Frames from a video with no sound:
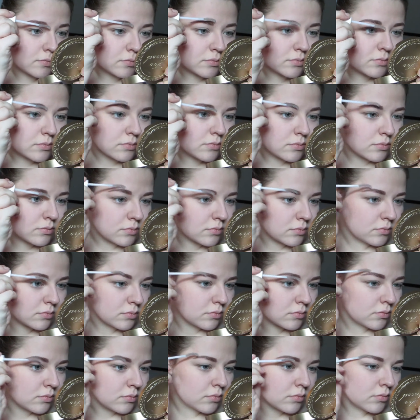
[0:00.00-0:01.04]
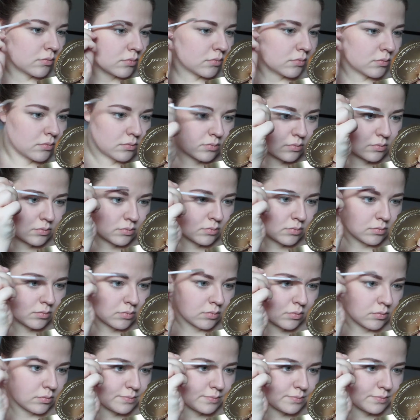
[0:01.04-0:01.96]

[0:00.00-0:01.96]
(silence)